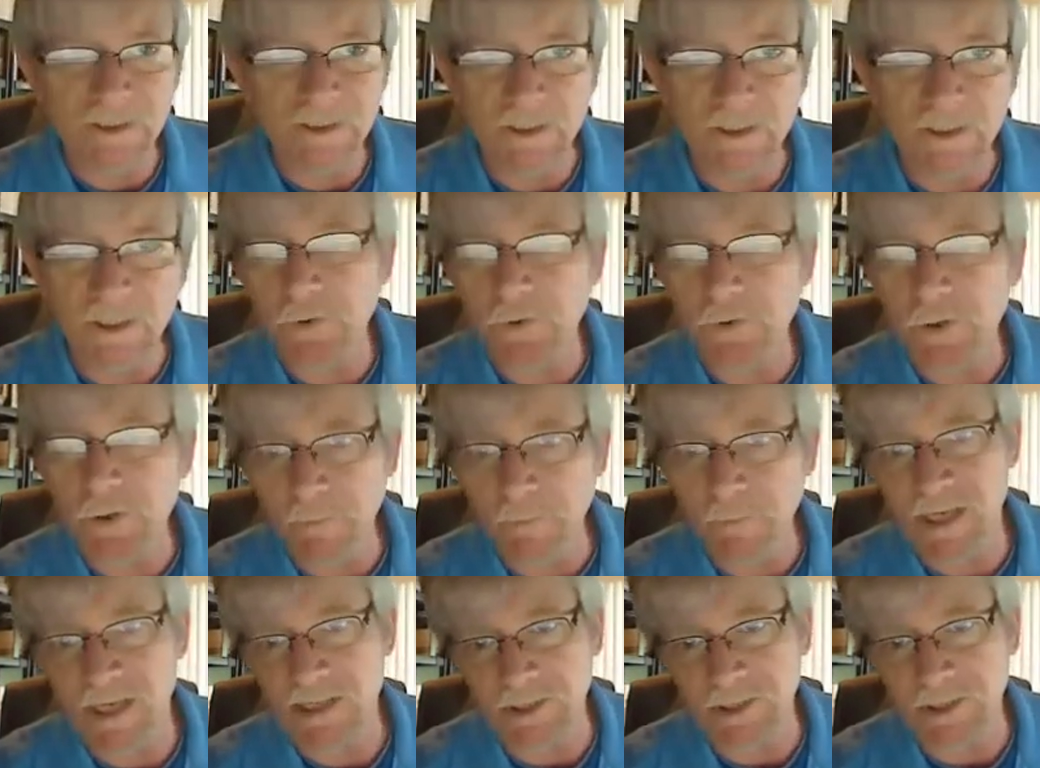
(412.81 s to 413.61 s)
deliver
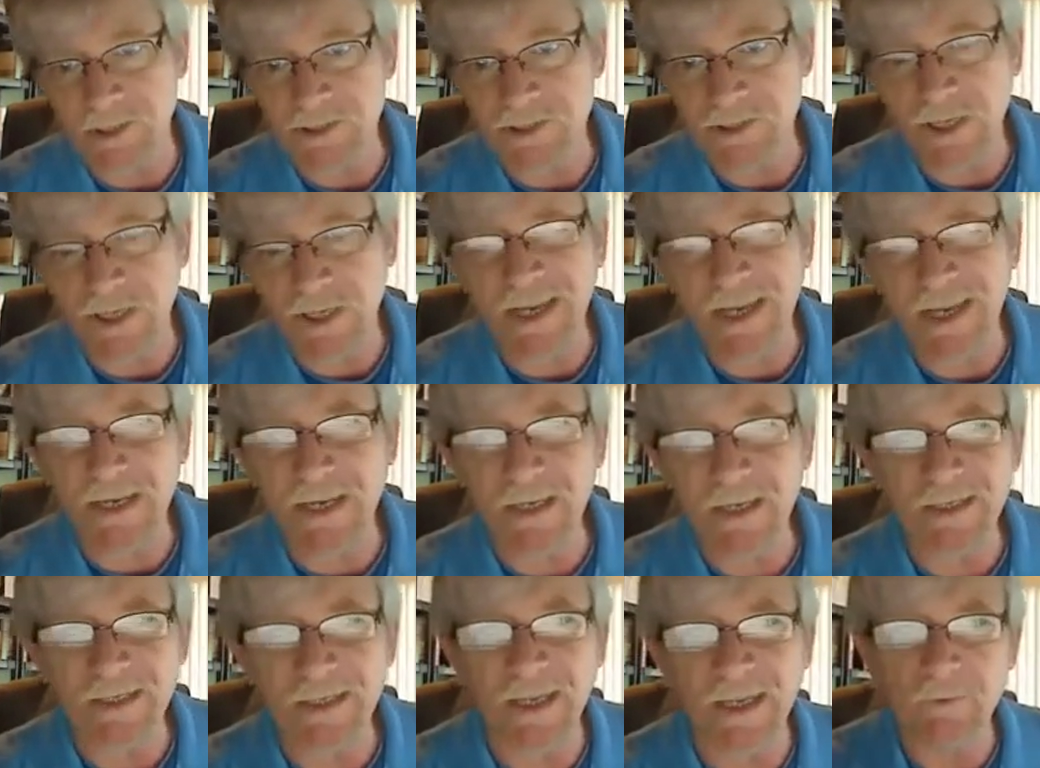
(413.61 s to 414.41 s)
your message,
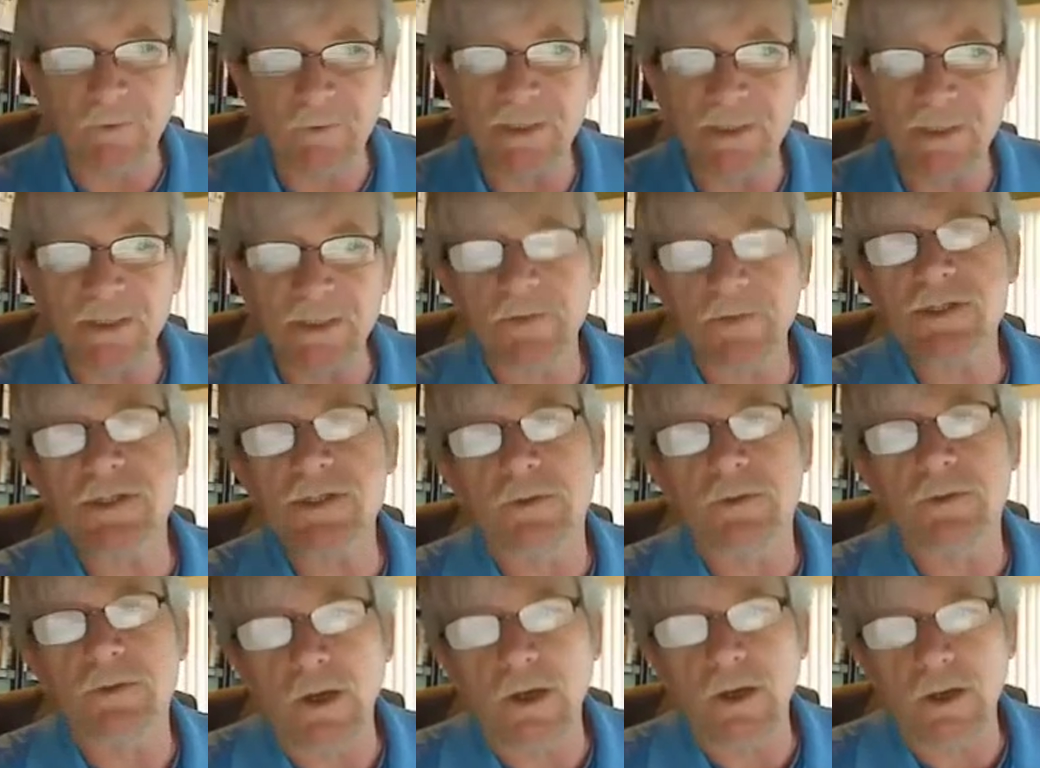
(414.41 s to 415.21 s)
and it
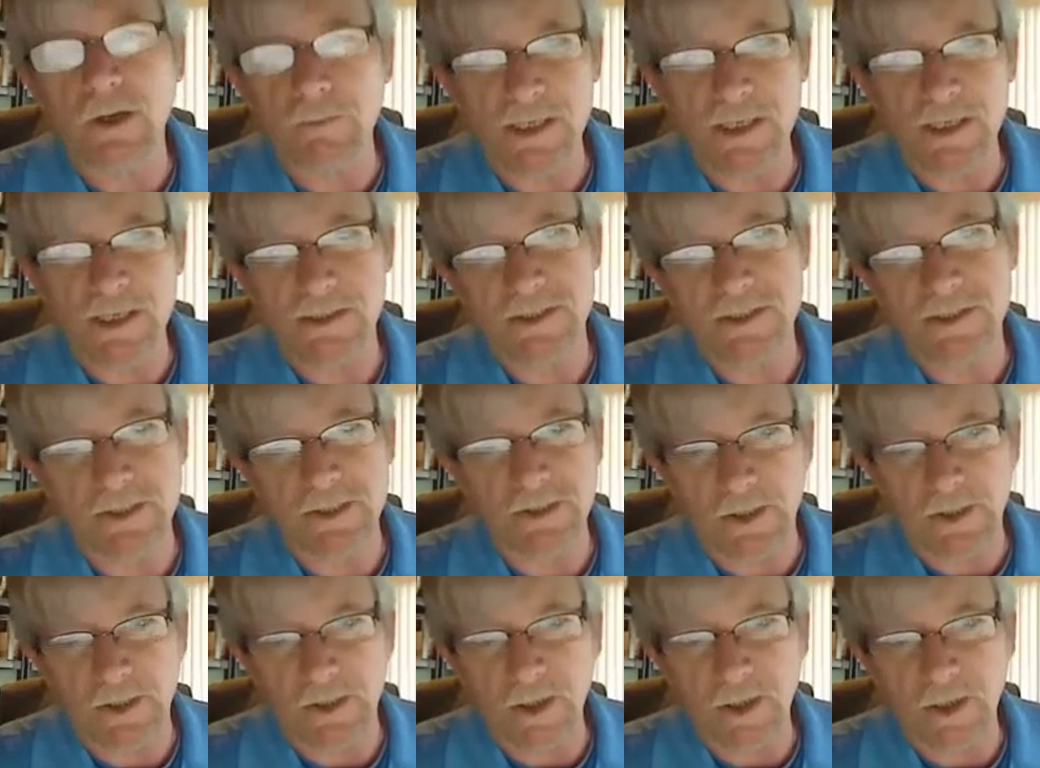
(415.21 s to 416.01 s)
delivers the wrong
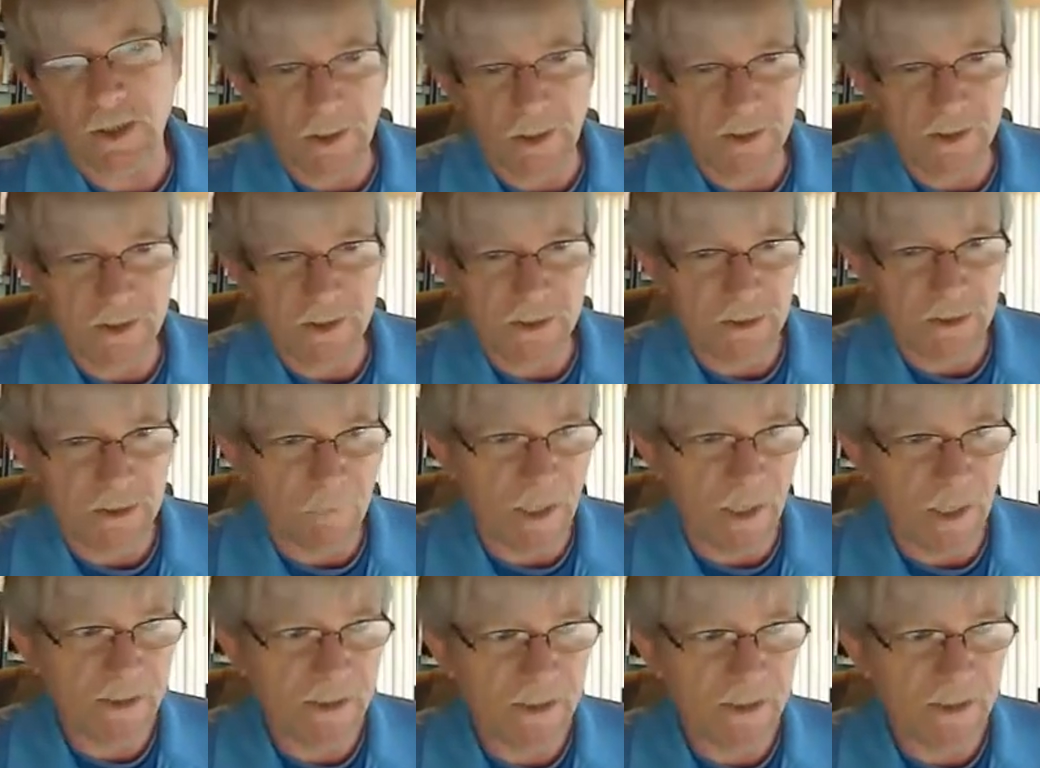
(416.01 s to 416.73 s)
message to your audience.